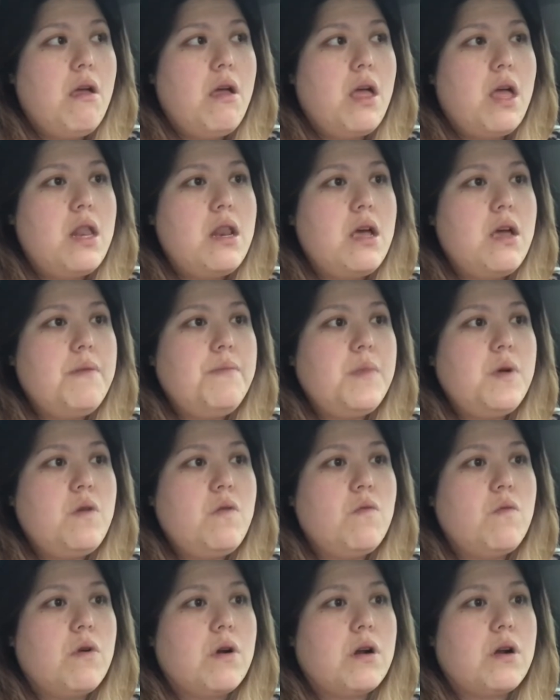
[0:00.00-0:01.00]
And I'm going
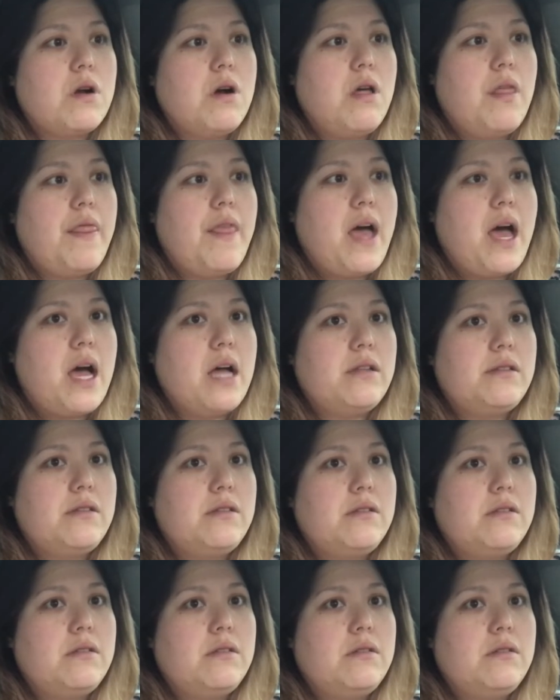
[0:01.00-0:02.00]
to work on
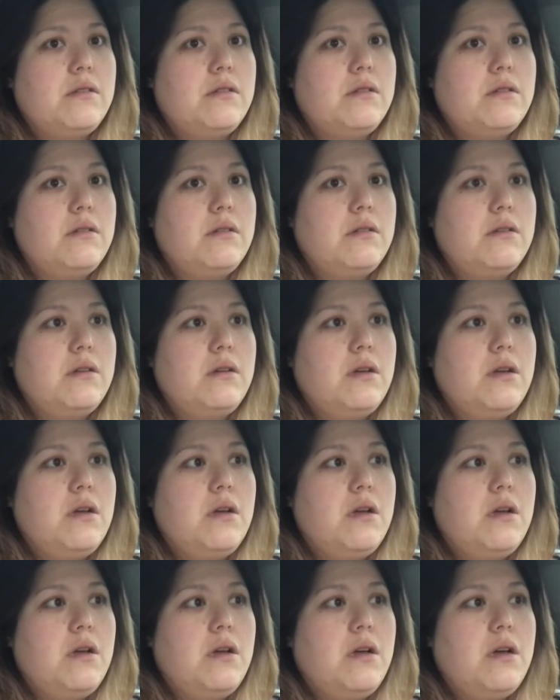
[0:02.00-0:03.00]
that.
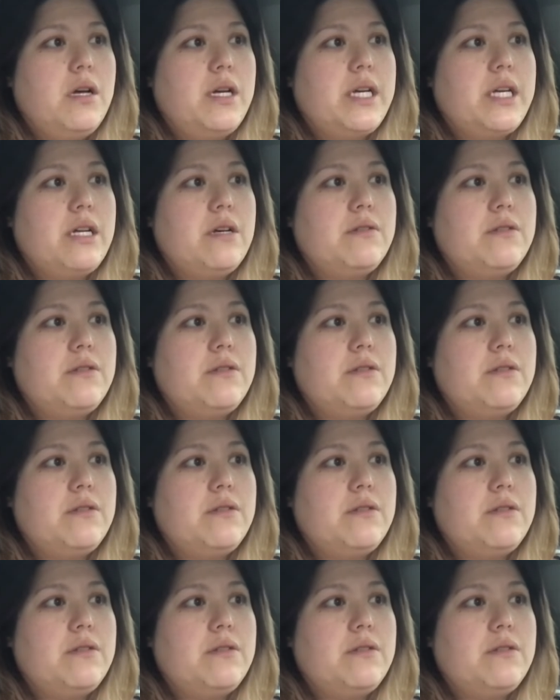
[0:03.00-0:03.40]
You know,